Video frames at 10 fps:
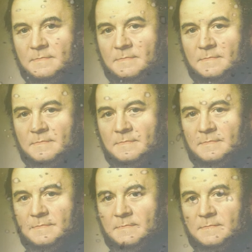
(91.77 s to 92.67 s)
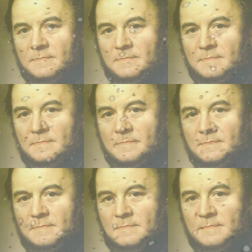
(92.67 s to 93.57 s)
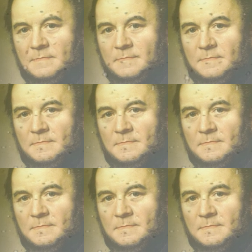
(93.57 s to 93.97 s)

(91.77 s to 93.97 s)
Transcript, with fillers: useful is the idea of God.